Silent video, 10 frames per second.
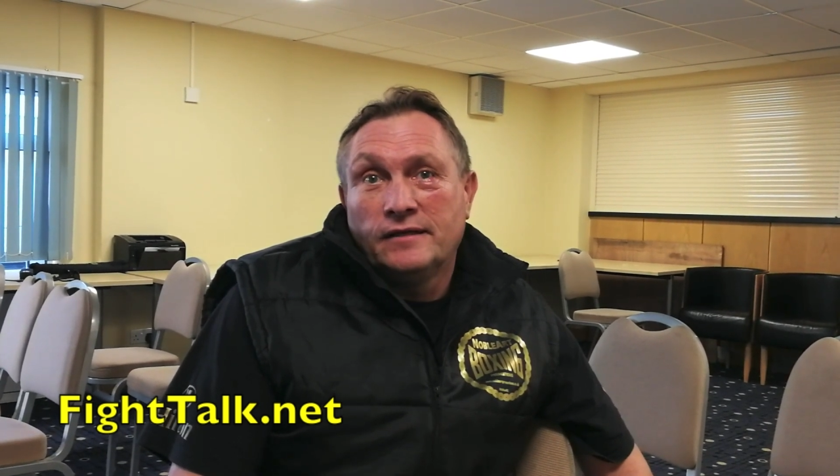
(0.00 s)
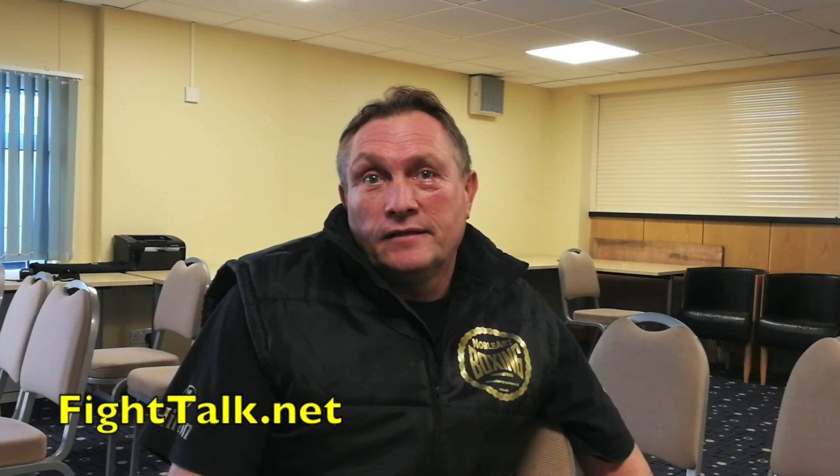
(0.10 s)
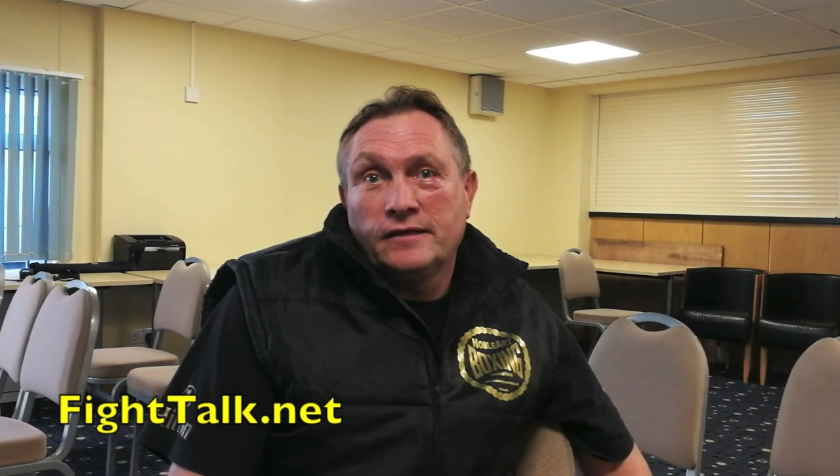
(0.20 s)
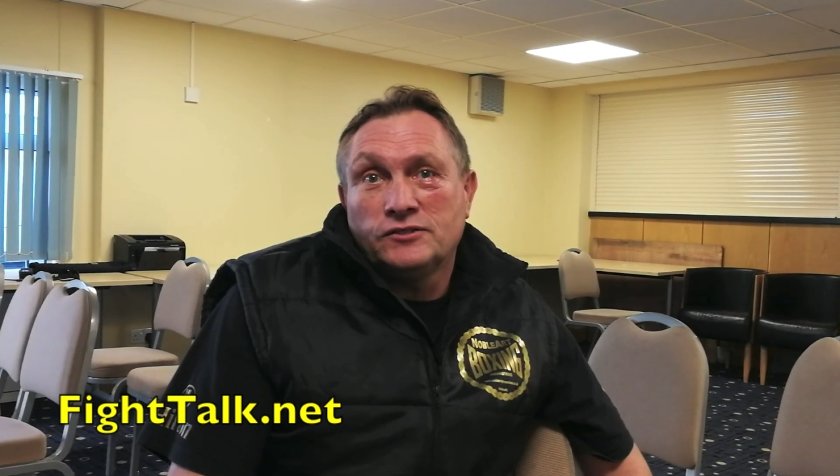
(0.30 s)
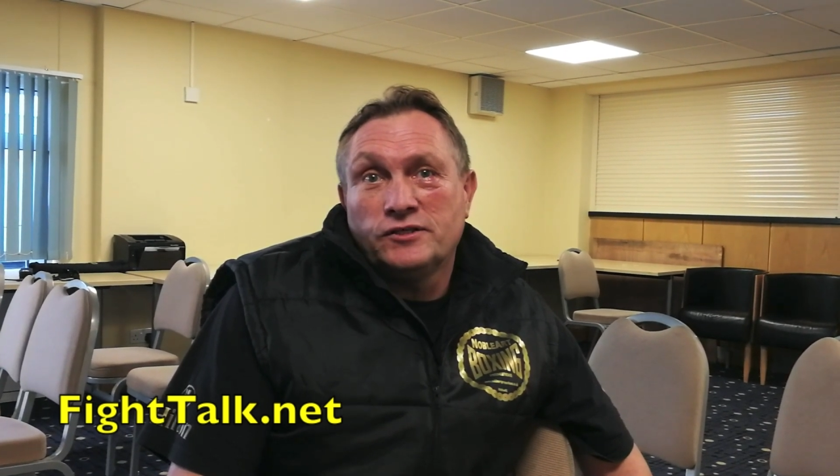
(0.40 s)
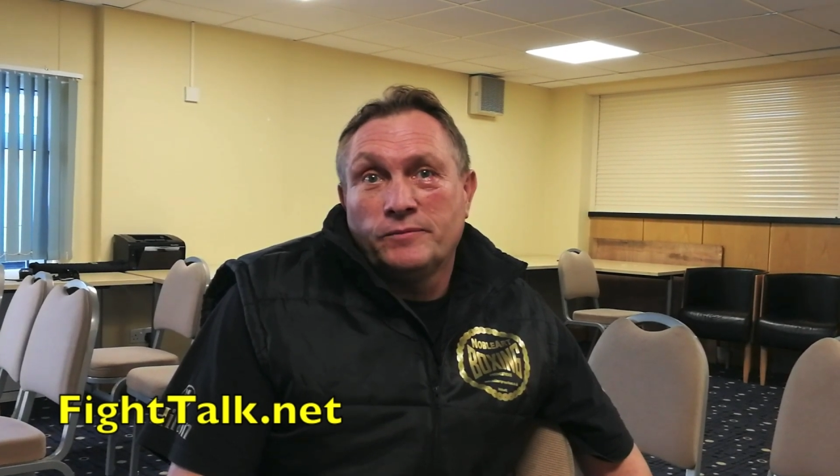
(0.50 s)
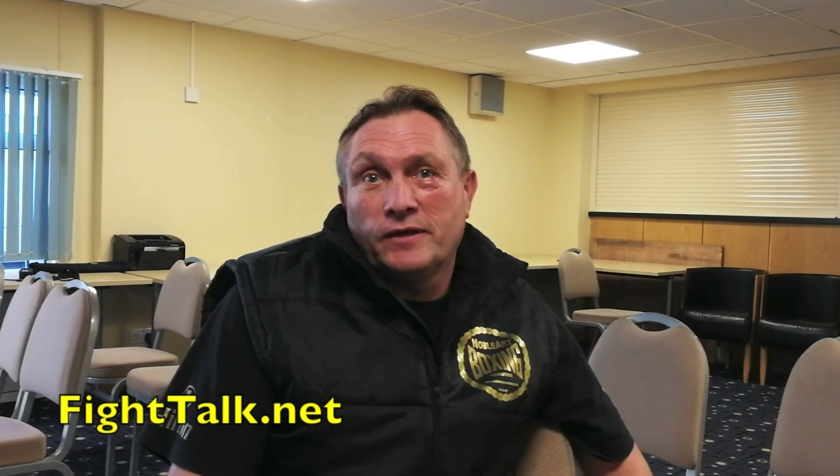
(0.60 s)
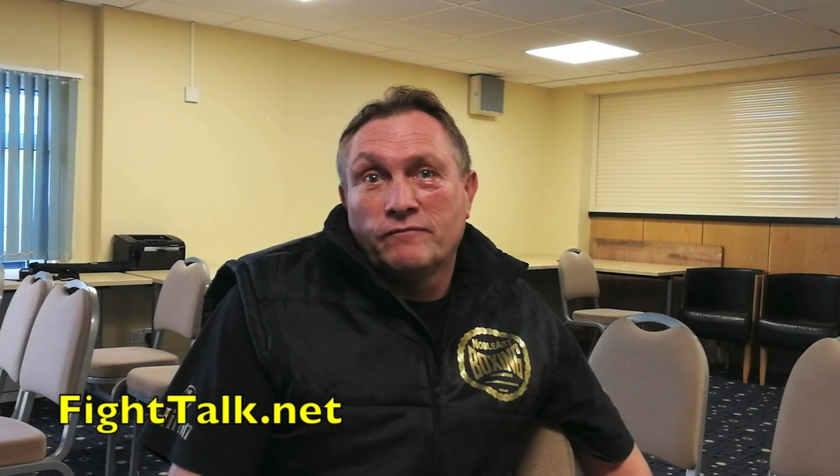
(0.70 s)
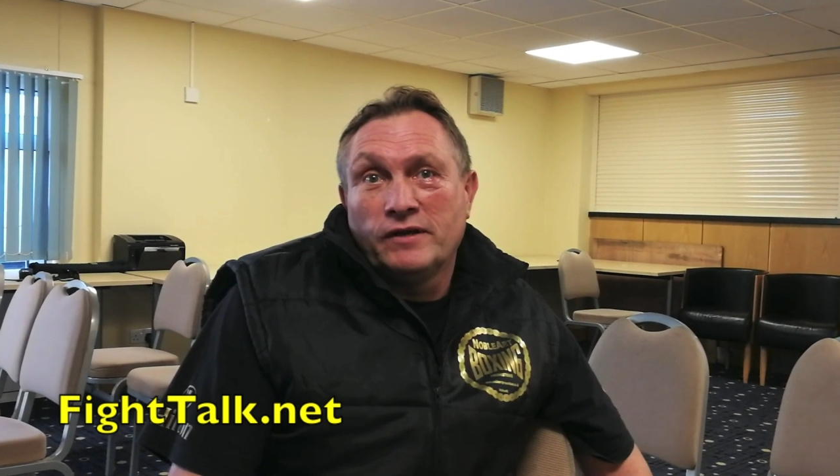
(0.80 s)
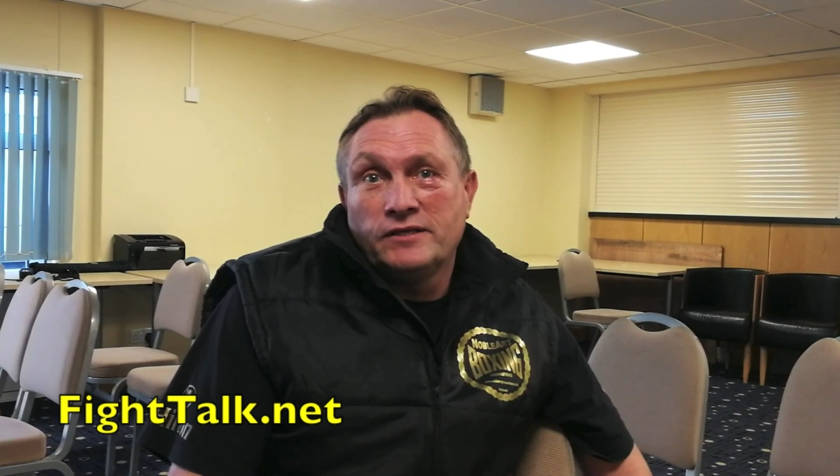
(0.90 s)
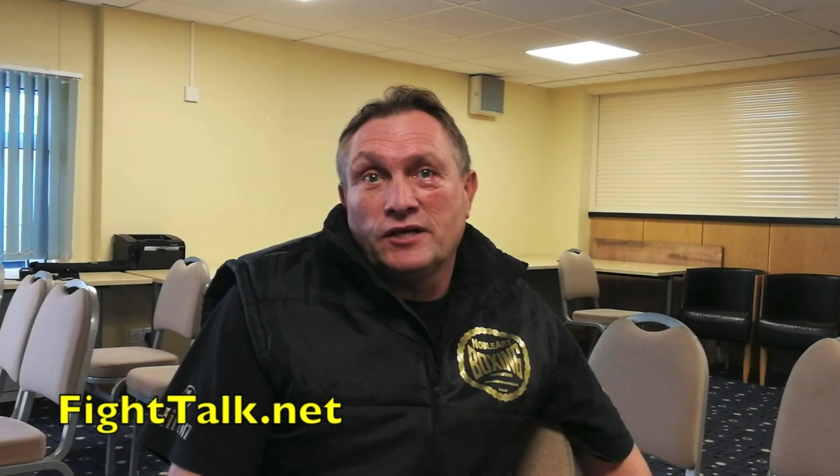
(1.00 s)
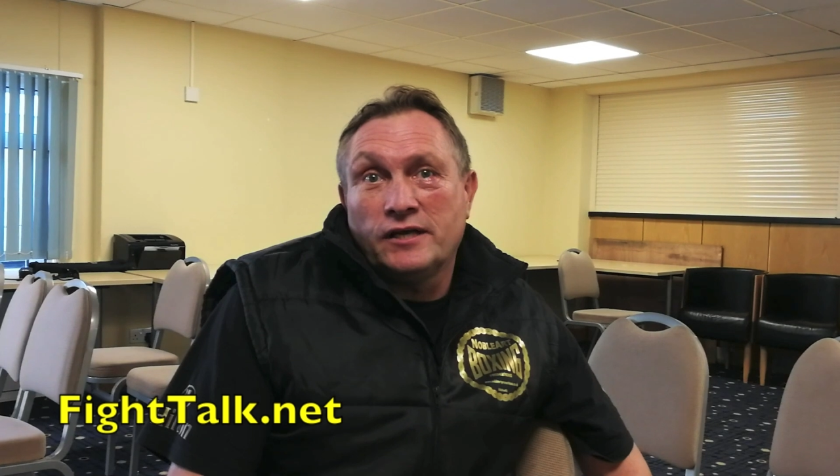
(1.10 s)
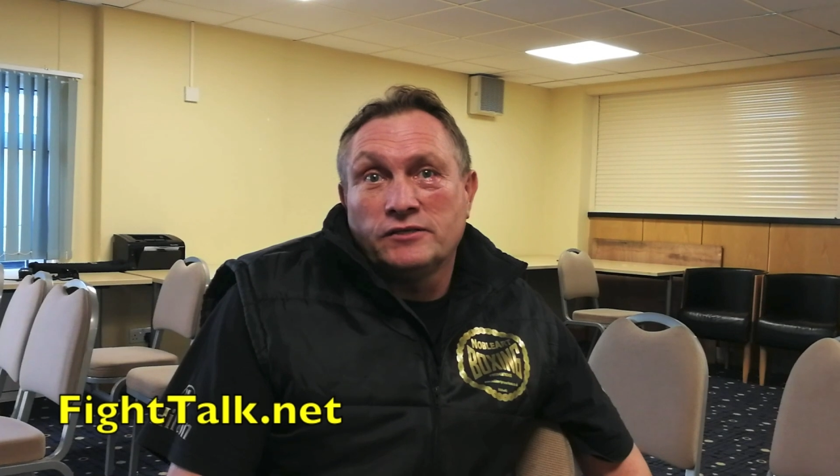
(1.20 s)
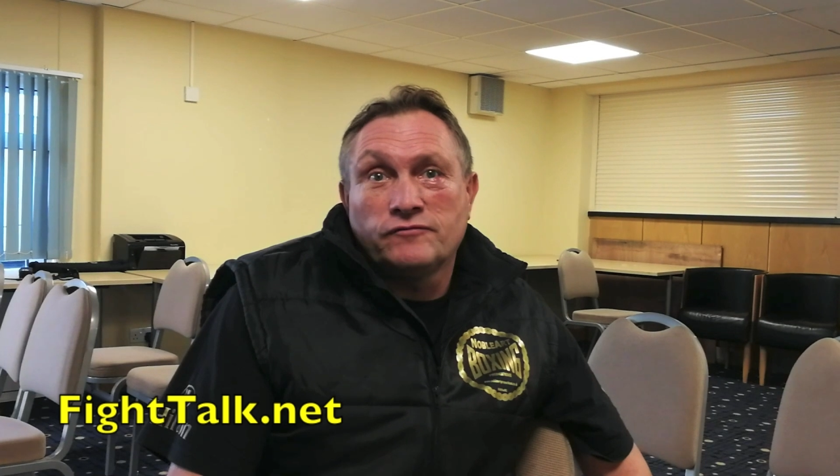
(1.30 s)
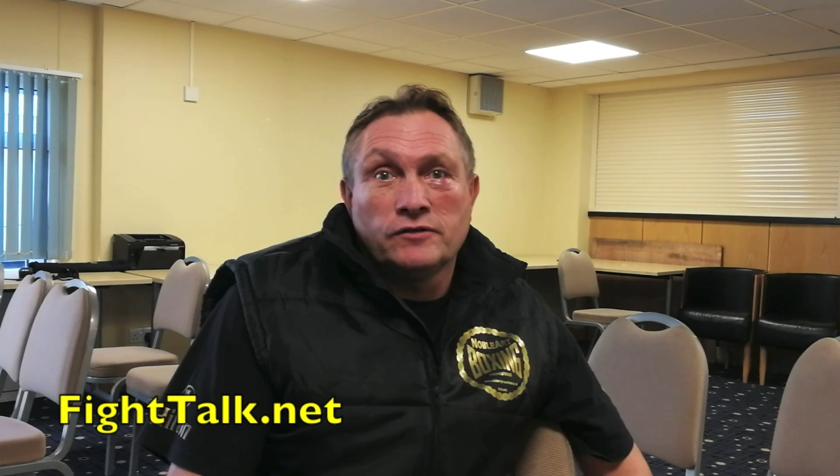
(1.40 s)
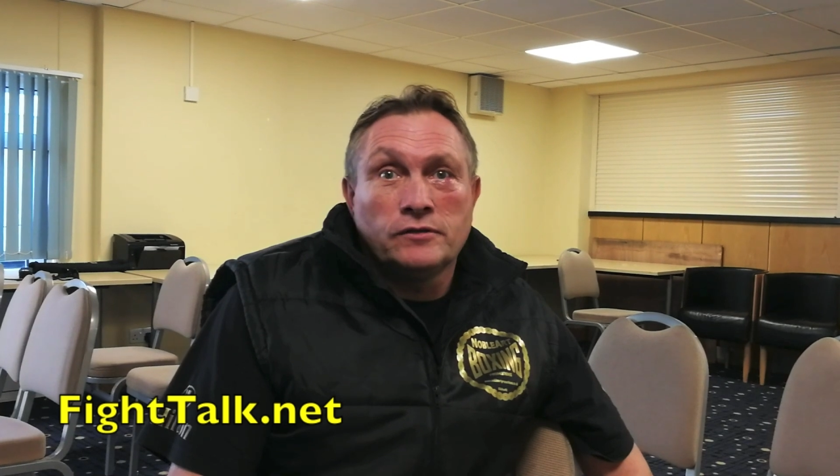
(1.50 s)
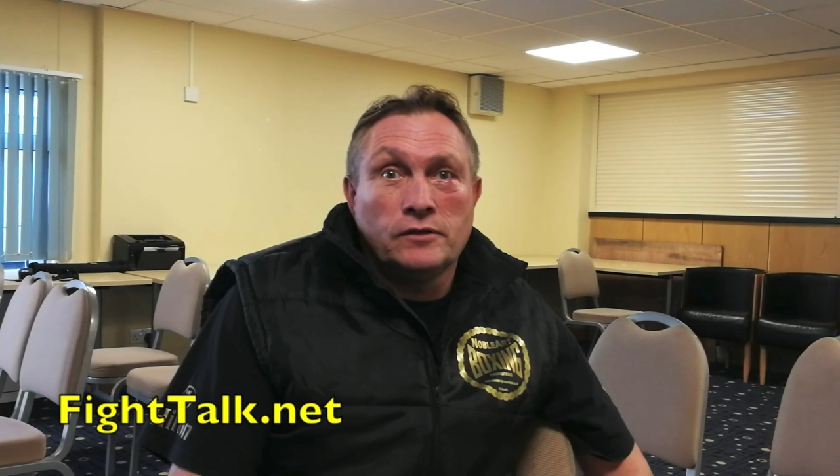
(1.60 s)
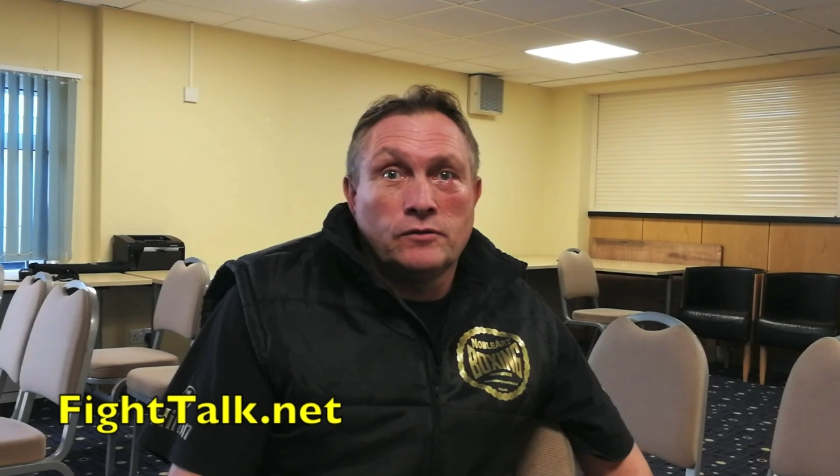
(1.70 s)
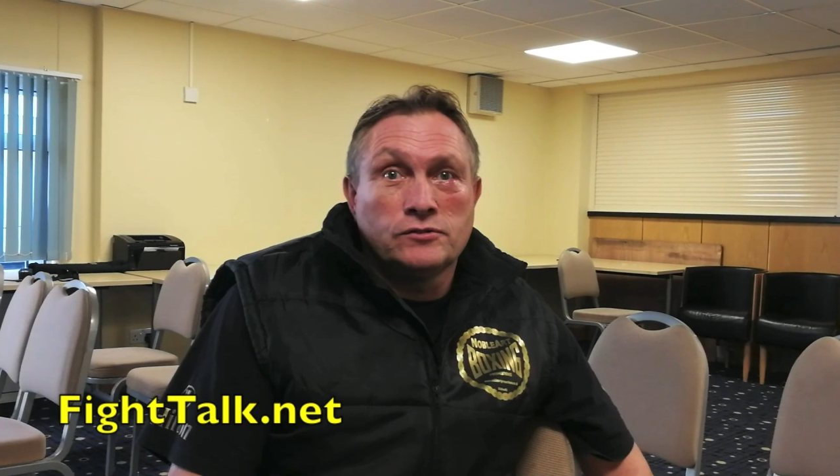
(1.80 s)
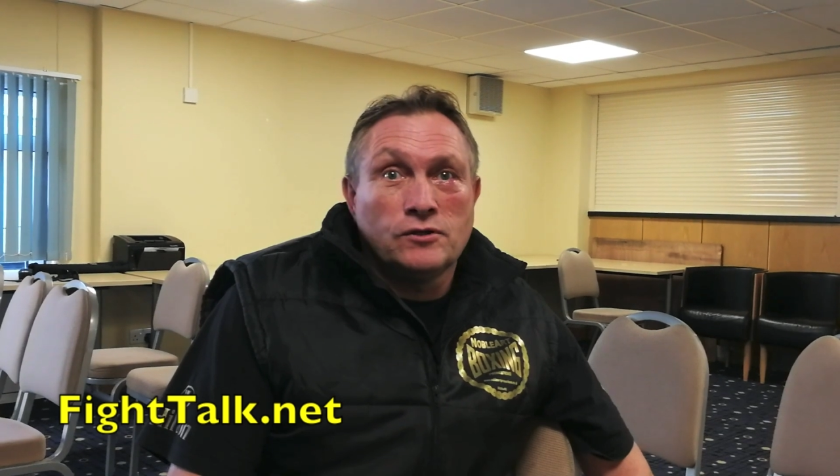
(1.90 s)
Next year we can really challenge for
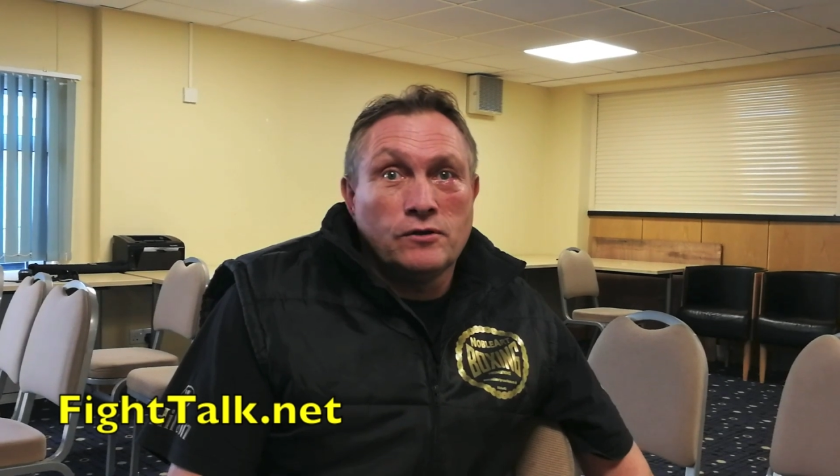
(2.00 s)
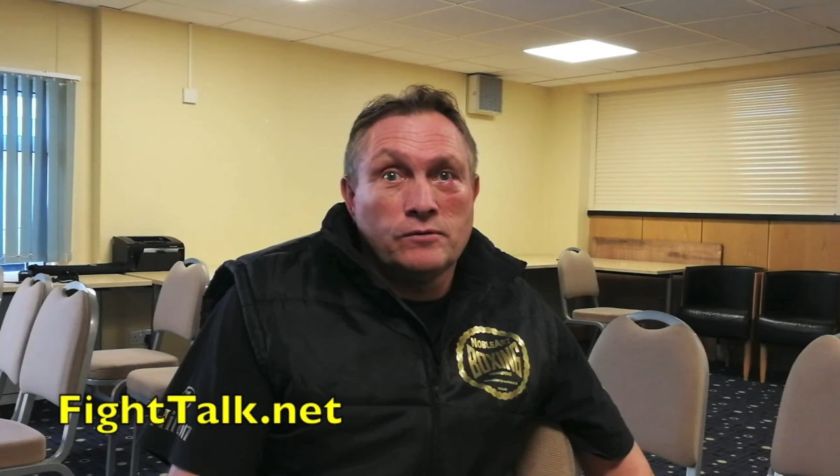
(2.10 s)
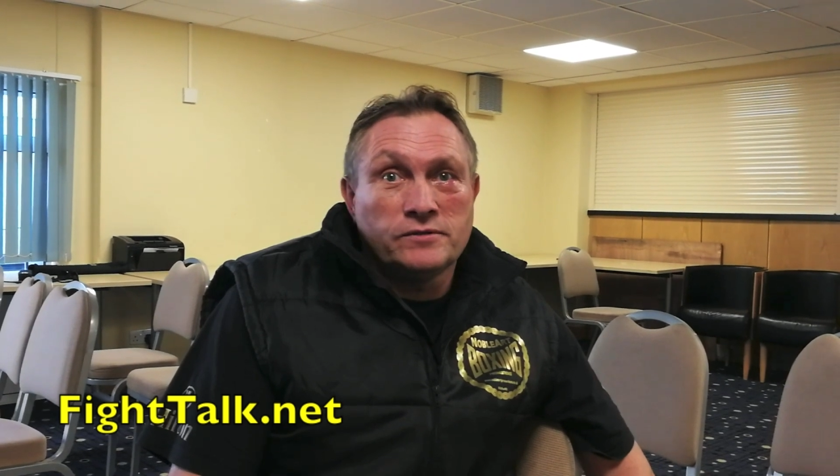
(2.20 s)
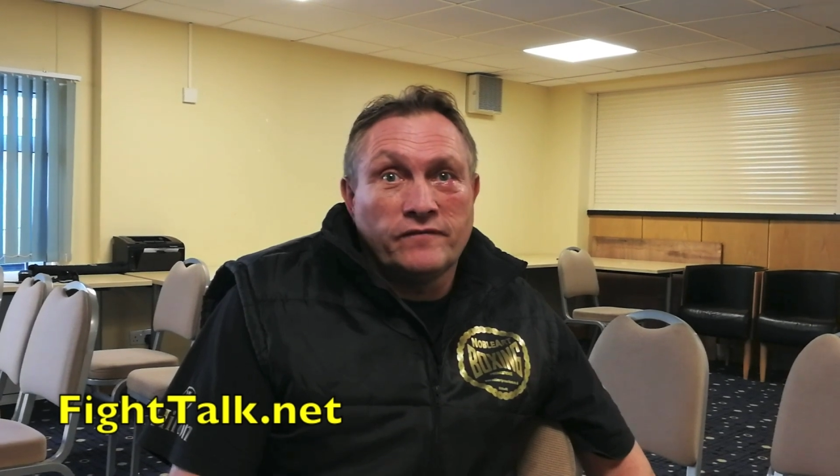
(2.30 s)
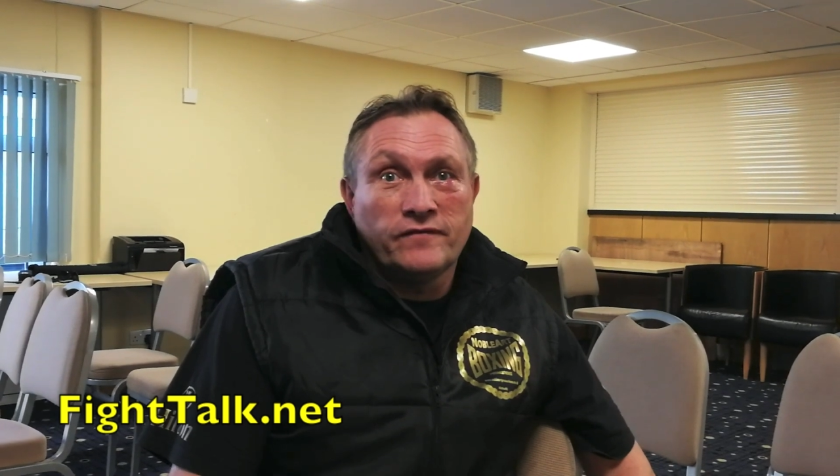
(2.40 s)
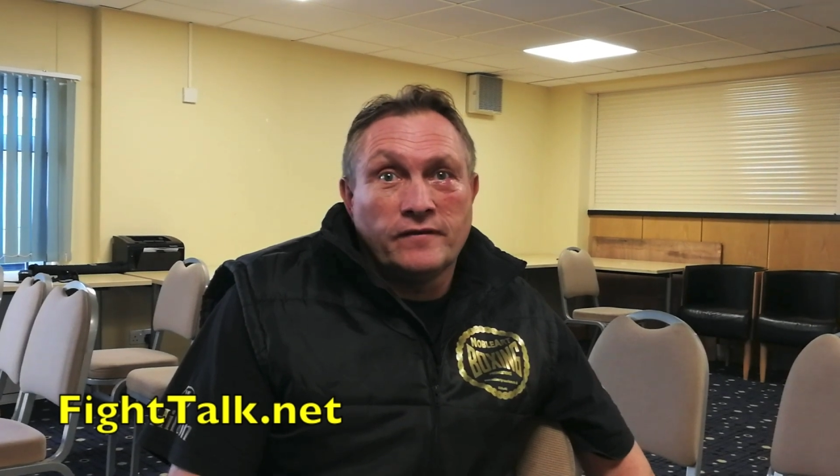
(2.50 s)
a good title or something.